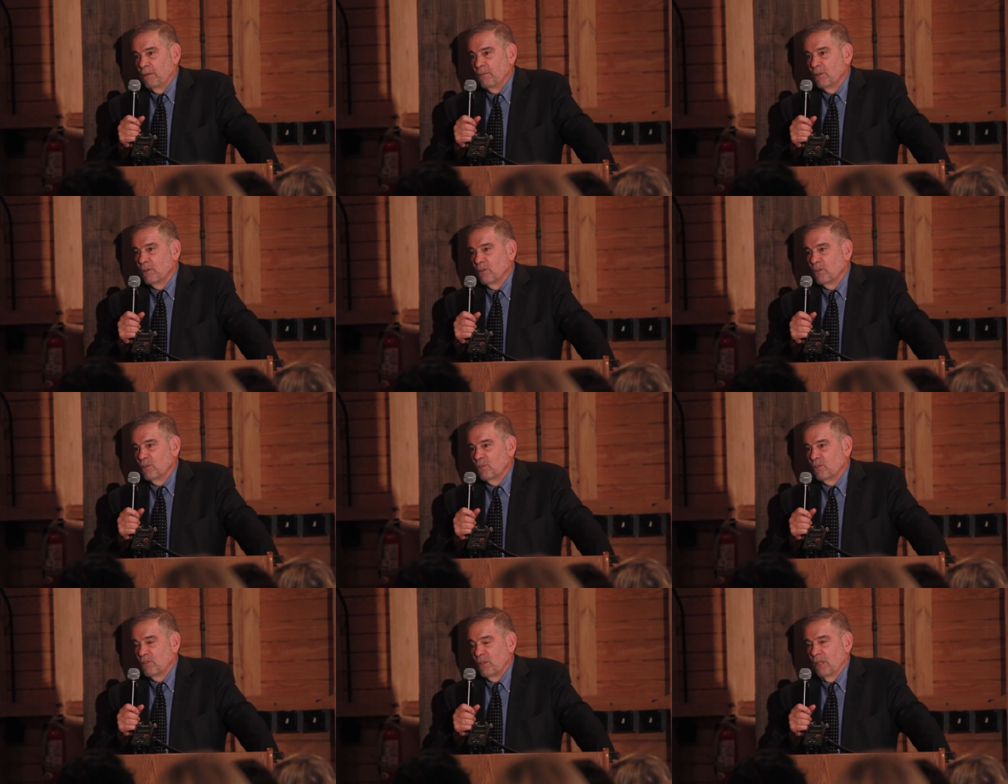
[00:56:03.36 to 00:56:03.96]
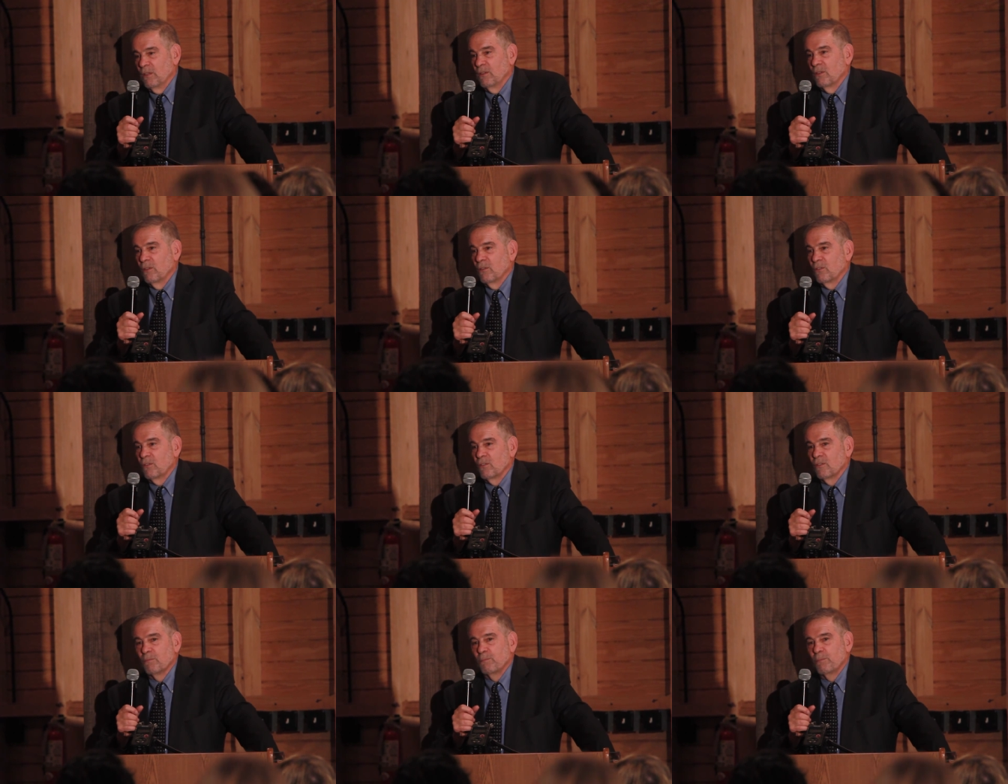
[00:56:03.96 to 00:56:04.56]
even
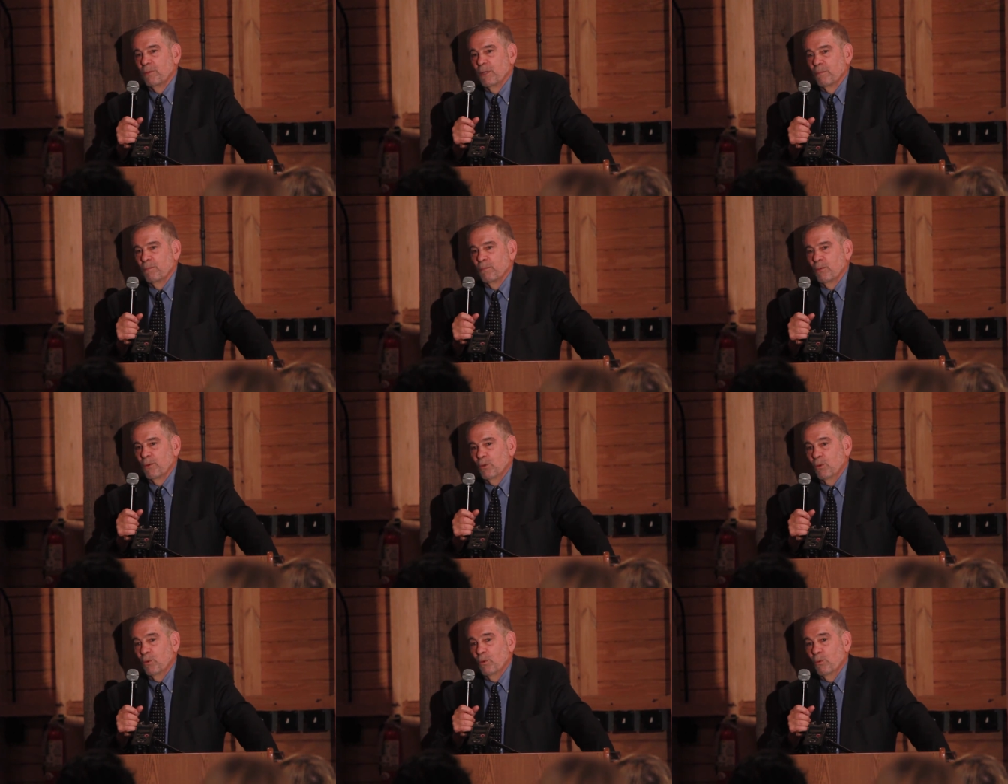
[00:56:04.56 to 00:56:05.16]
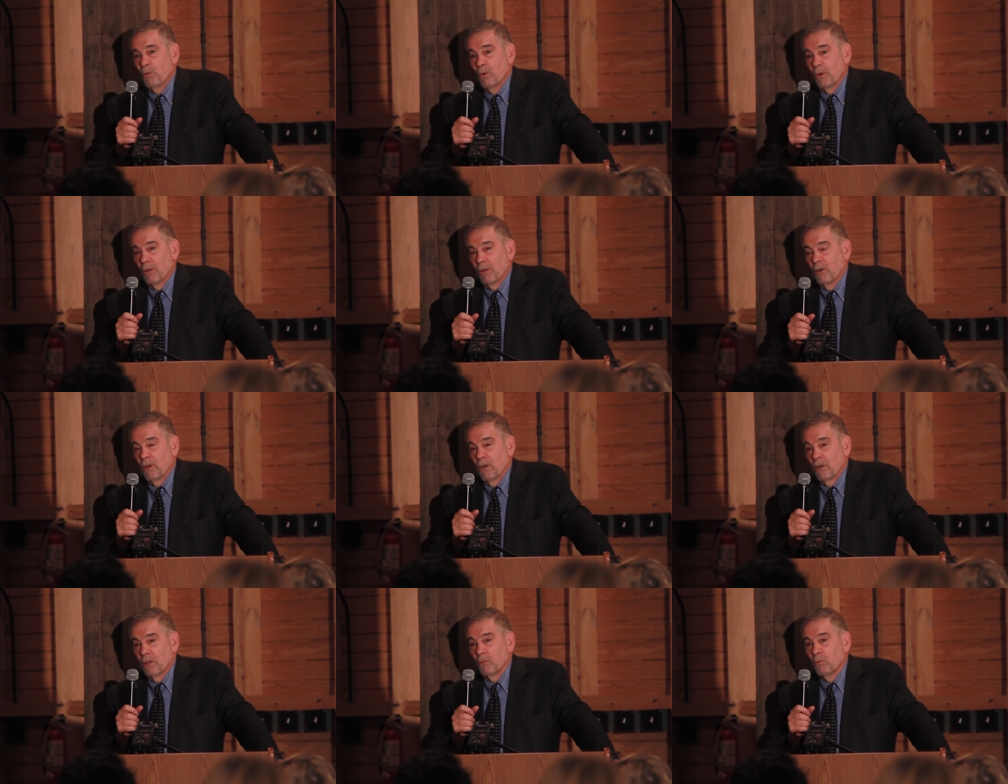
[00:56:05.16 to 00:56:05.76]
descendants of people who were
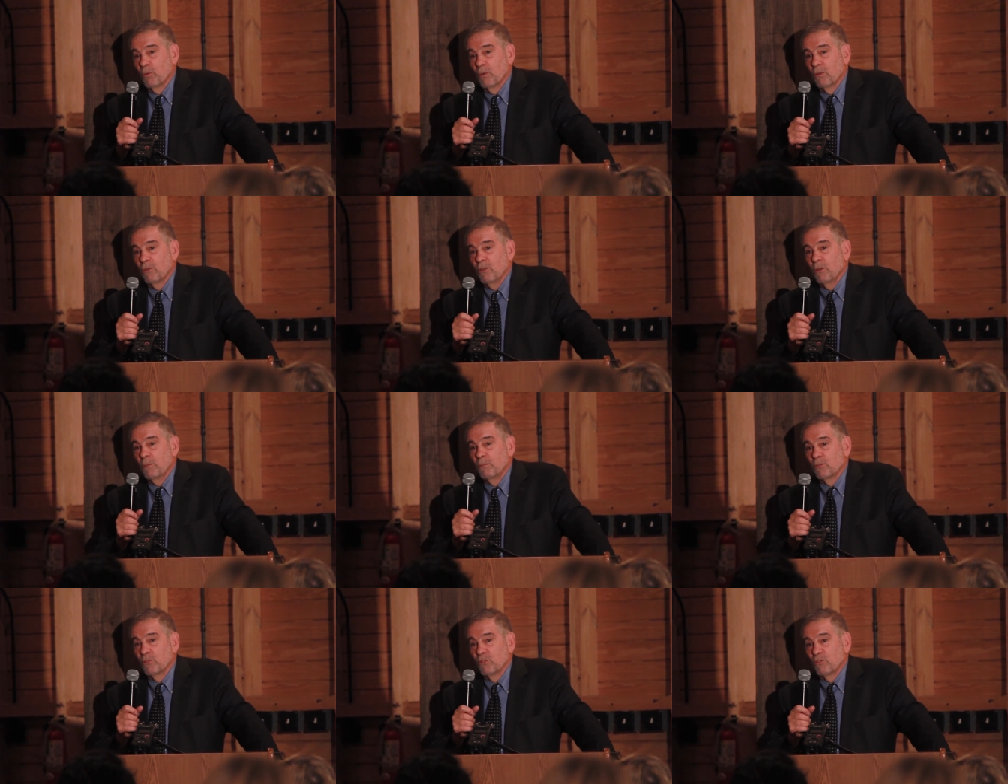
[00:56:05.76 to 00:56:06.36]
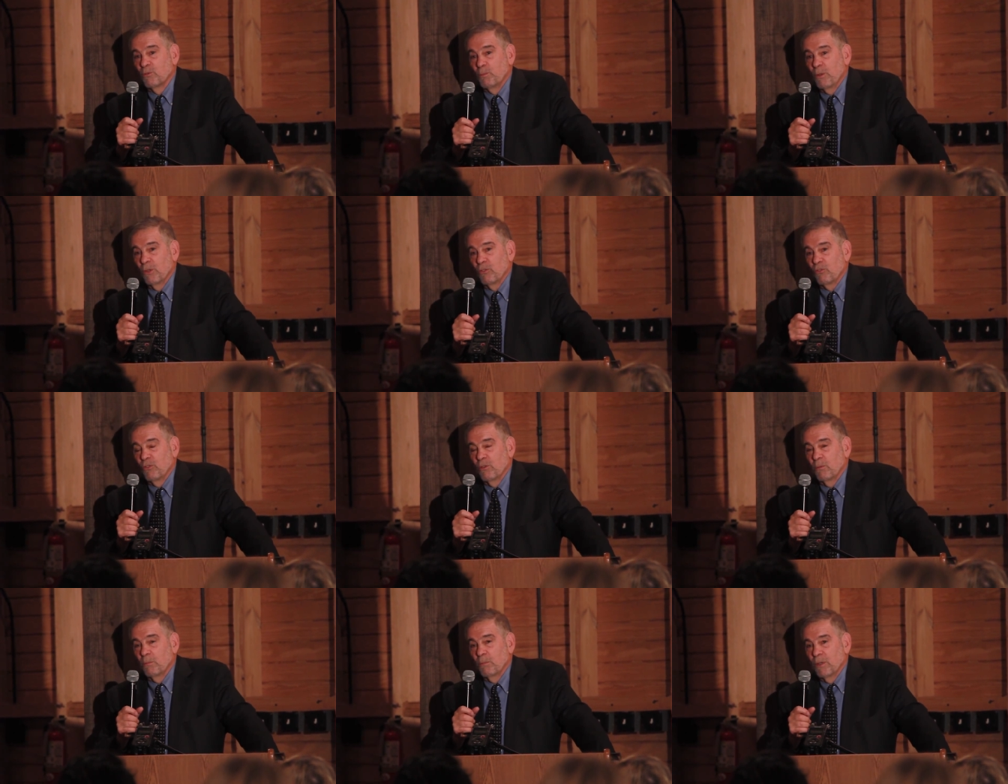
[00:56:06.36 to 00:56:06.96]
regarded with deep
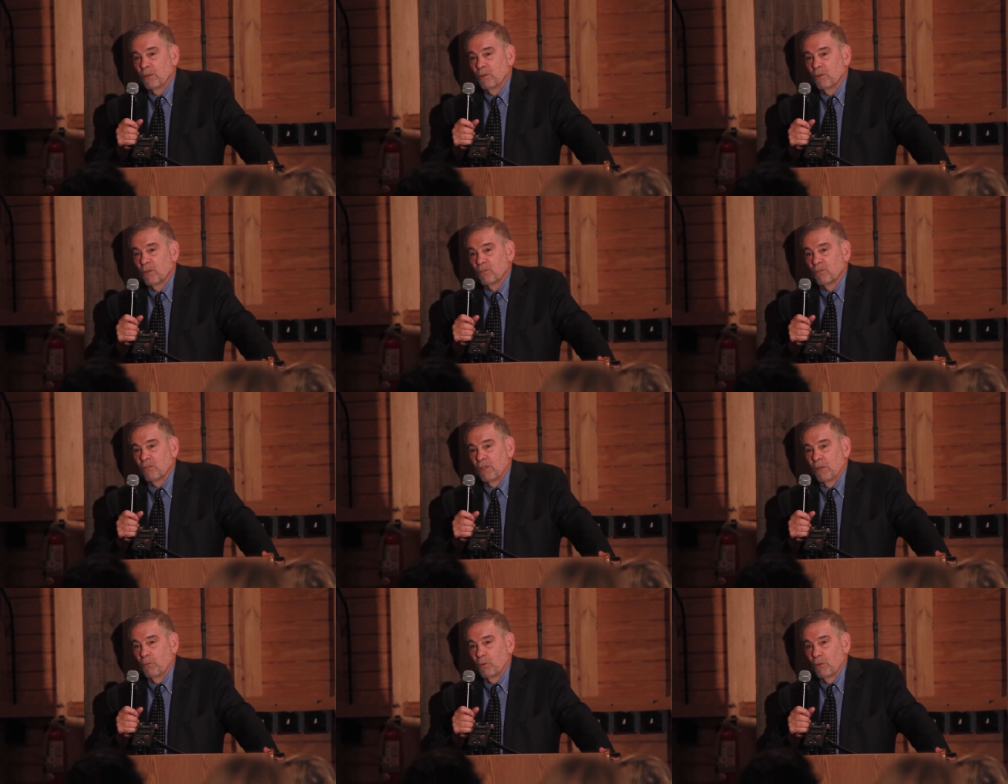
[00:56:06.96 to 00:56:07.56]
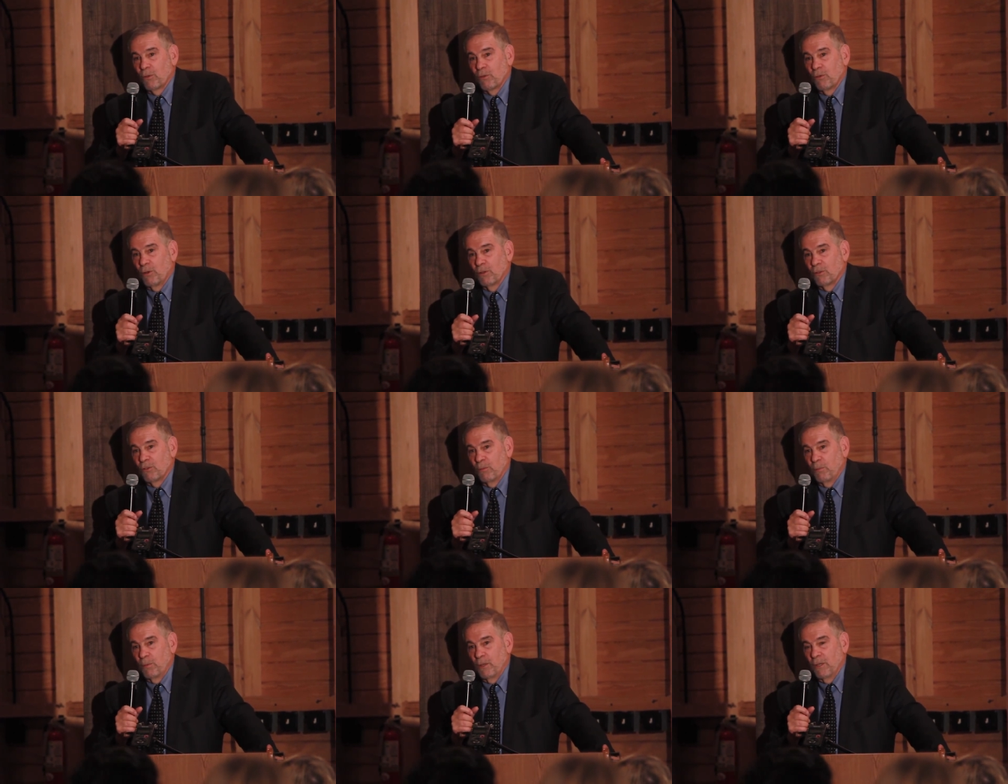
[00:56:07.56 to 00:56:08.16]
suspicion because they were
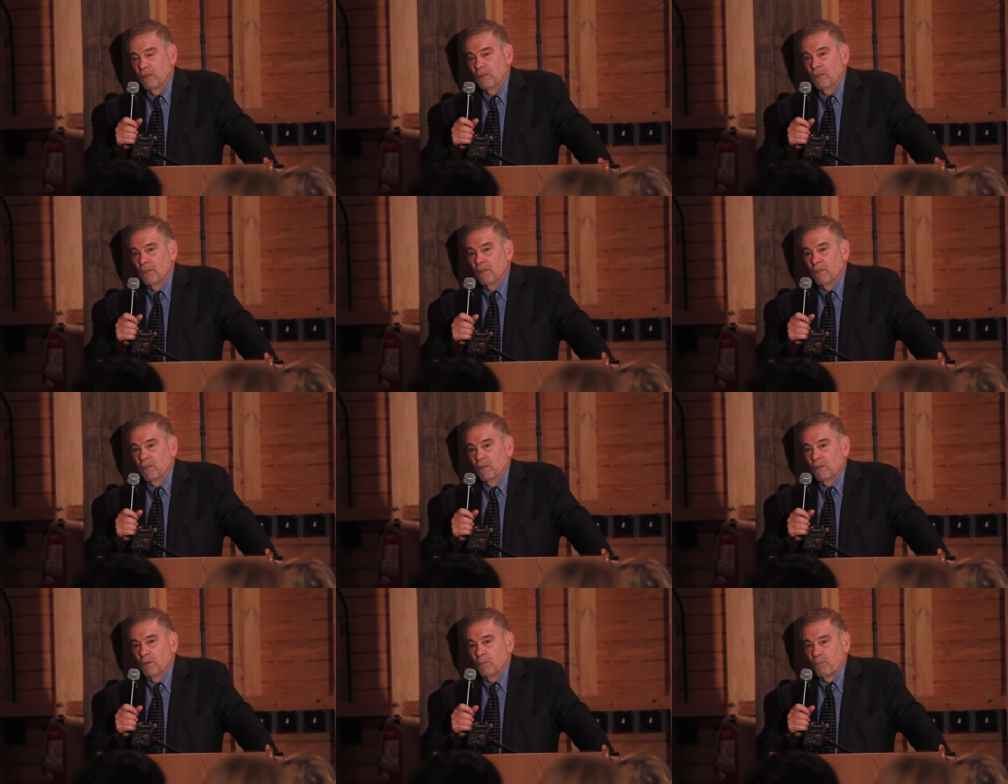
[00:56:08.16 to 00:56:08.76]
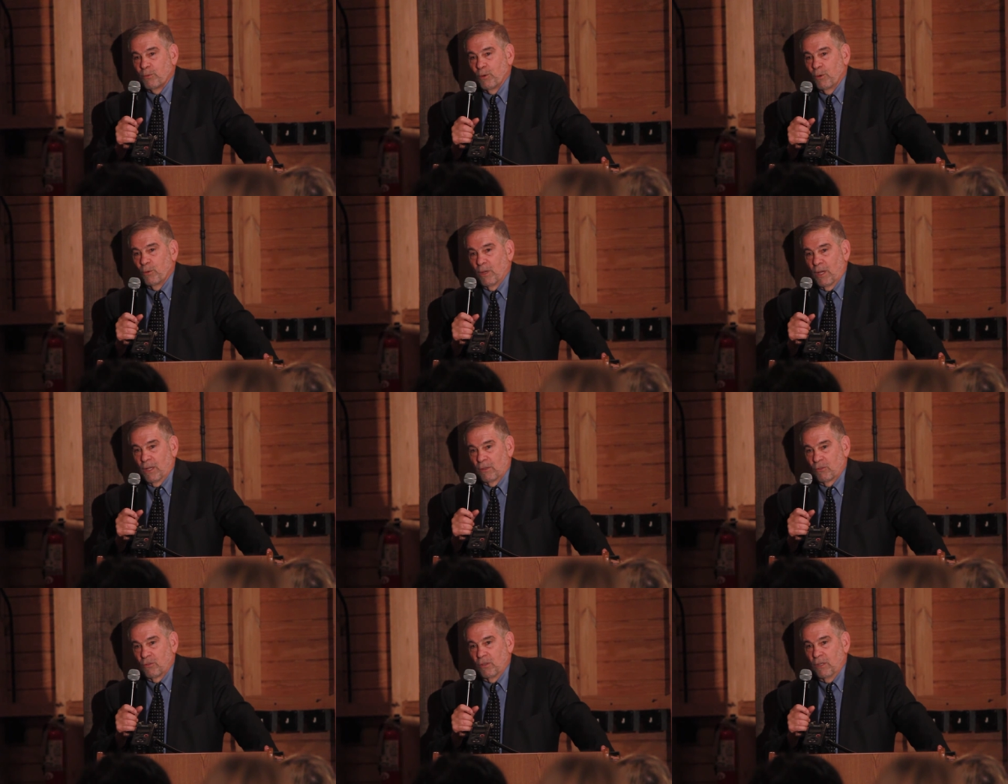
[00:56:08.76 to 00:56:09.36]
thought to be pro
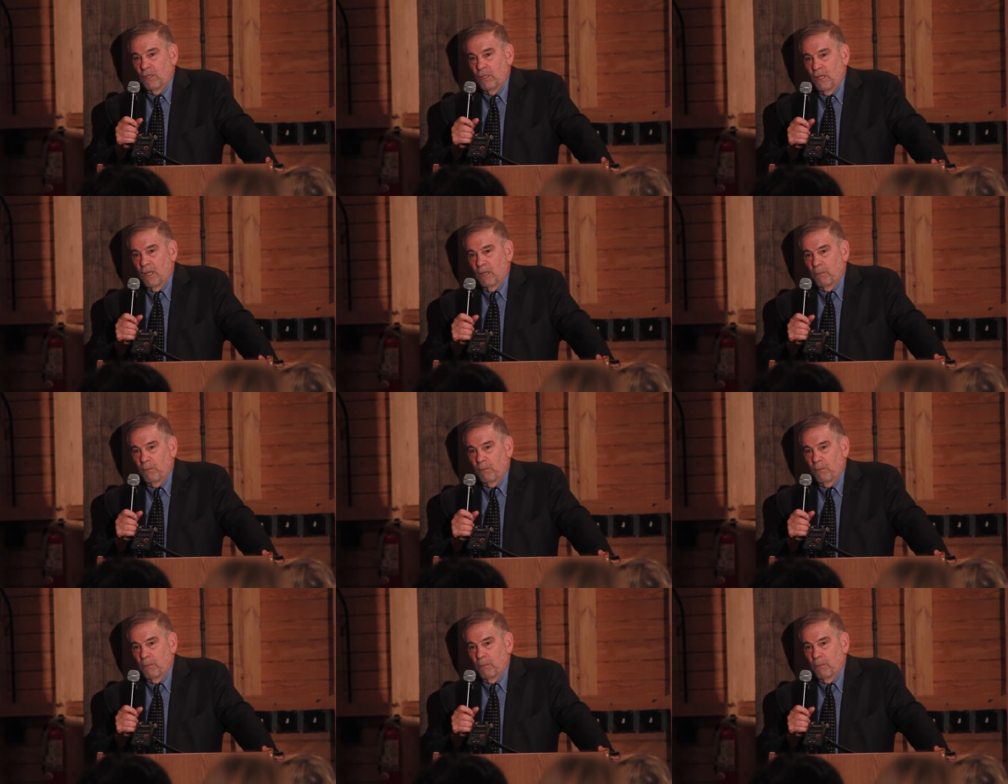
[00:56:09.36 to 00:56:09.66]
Nazi.